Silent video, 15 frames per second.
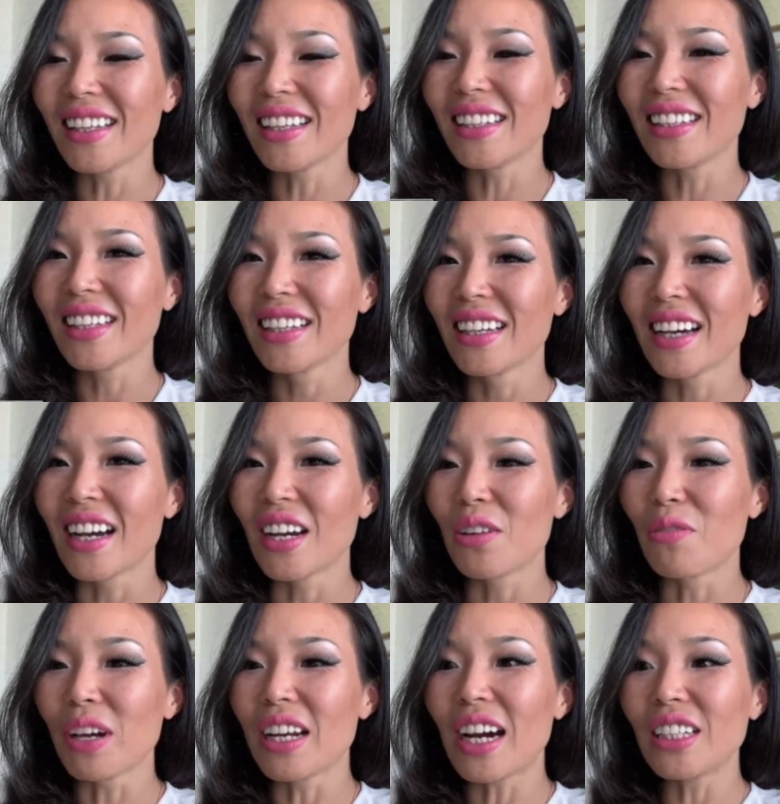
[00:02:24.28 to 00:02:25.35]
and
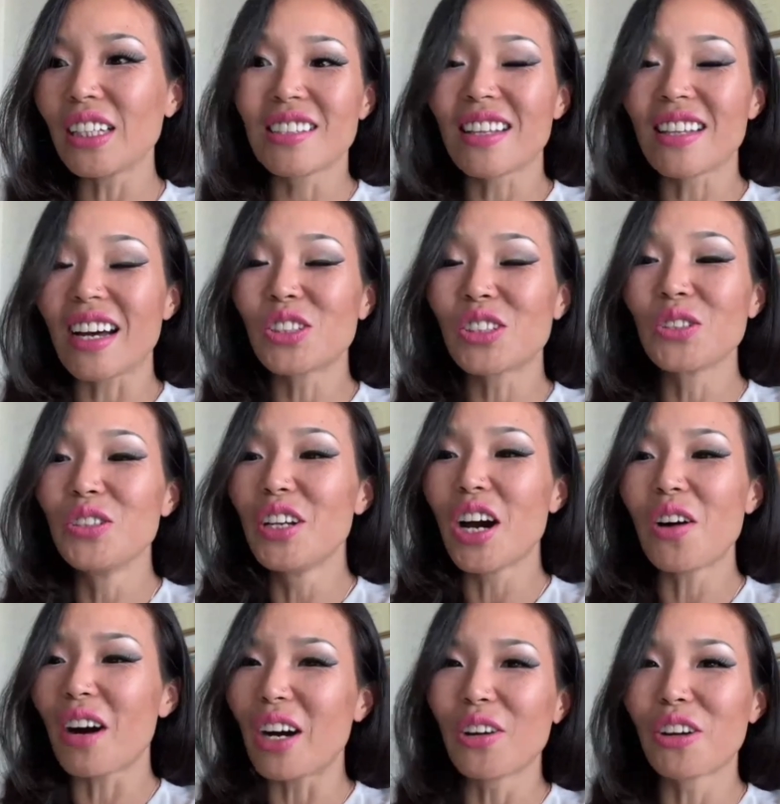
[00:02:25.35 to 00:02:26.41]
when I start to
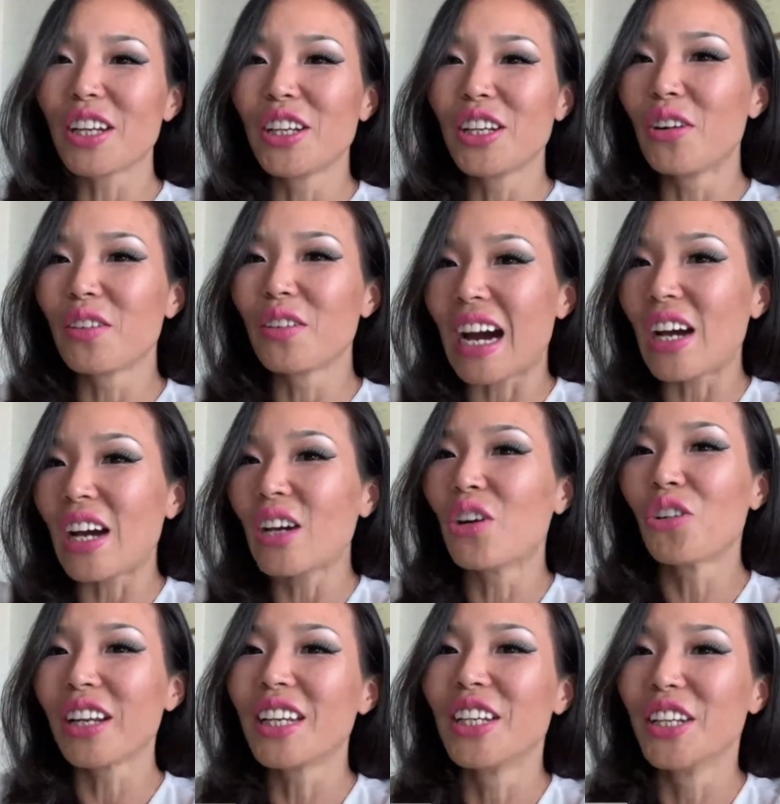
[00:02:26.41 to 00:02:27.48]
know, I already know that I
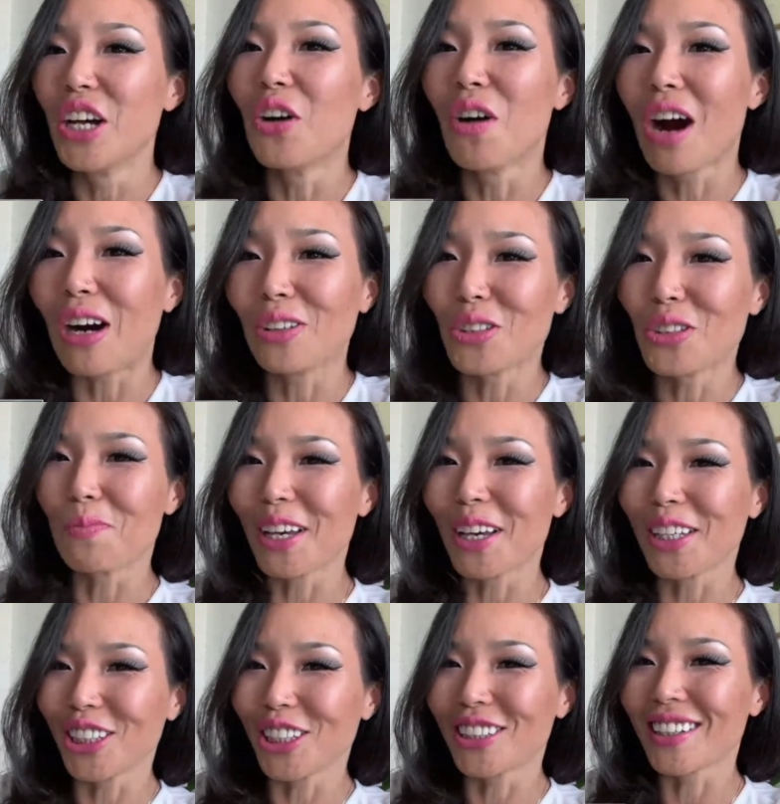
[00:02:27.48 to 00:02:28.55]
already know how to
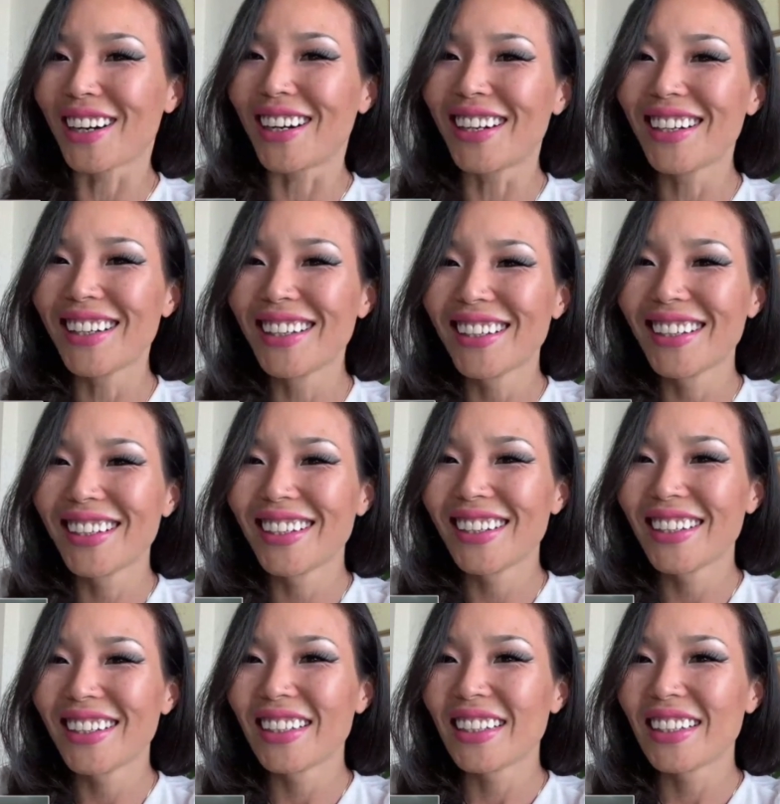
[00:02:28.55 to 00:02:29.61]
play guitar.
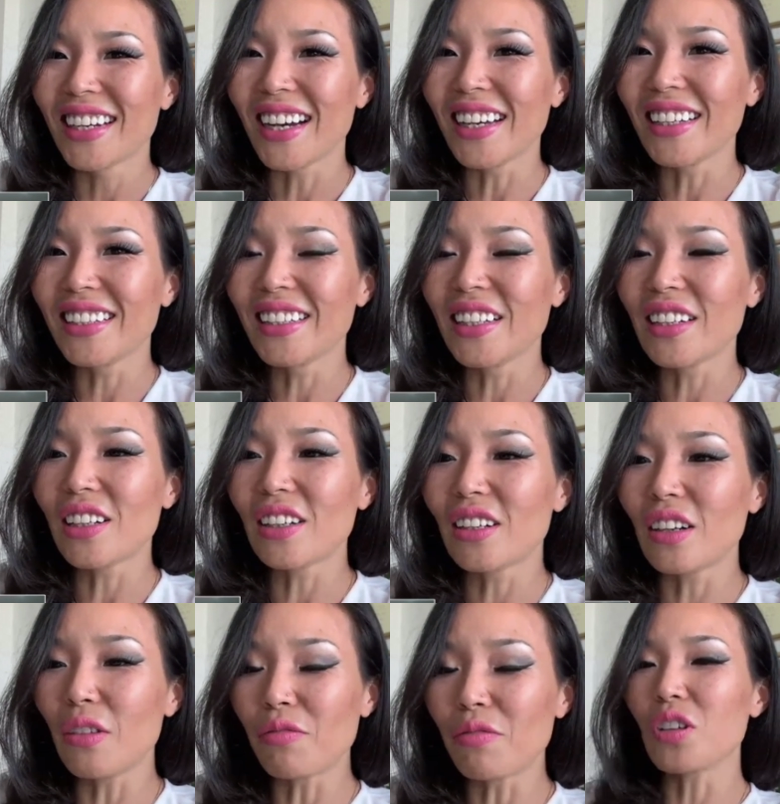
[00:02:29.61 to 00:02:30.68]
And
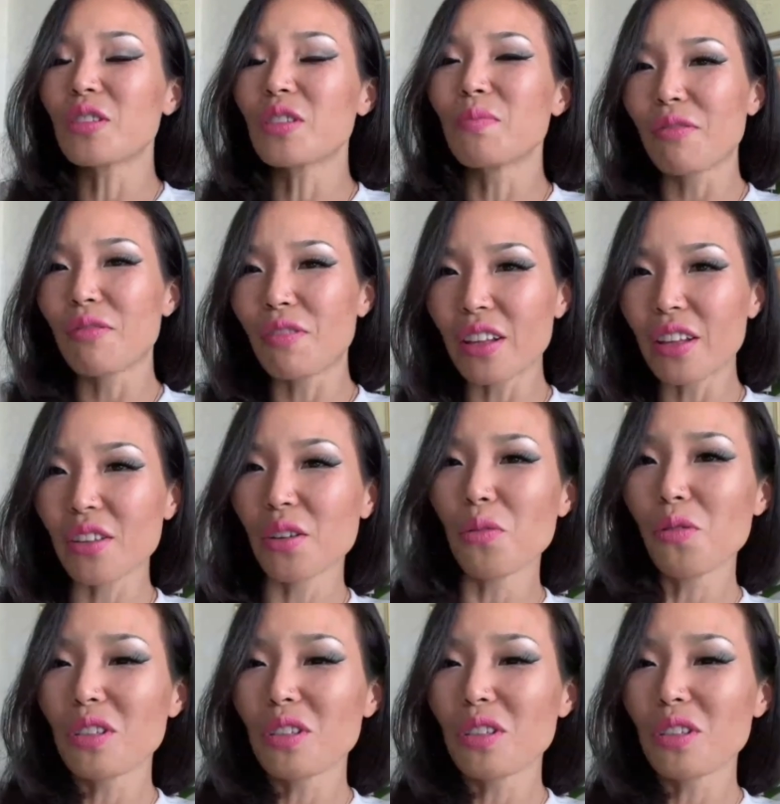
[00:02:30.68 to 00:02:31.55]
uh, of course, my father